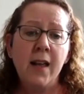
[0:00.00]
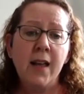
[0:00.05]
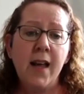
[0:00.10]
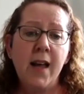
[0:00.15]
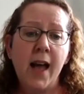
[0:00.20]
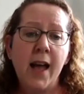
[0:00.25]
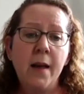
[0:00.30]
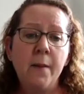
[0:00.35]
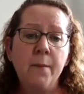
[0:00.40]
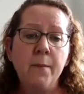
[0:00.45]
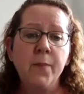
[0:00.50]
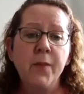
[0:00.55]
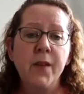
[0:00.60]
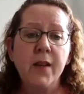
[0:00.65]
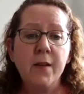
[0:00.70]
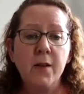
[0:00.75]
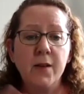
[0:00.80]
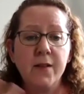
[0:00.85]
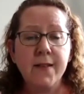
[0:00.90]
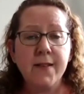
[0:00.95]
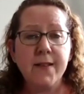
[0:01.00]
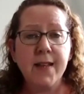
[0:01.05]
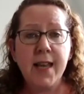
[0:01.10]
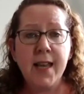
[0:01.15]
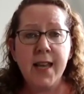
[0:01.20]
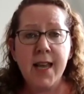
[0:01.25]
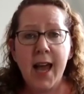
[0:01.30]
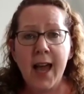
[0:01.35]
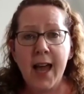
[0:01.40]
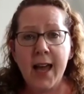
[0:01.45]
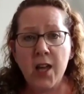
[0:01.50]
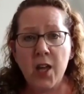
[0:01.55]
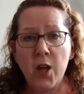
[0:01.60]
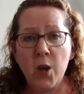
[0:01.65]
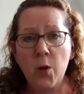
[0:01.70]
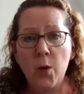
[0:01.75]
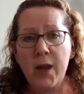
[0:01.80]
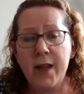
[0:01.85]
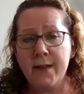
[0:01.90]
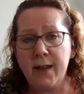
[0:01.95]
CEA,
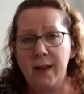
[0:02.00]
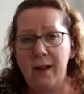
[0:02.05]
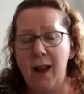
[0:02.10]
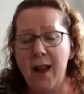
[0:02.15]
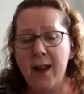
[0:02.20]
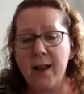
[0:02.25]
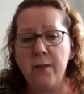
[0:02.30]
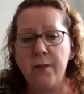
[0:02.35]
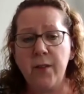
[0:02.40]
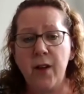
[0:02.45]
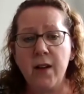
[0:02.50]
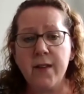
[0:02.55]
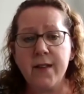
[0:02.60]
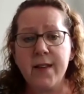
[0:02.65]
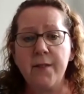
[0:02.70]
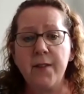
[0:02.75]
who is a client of ours,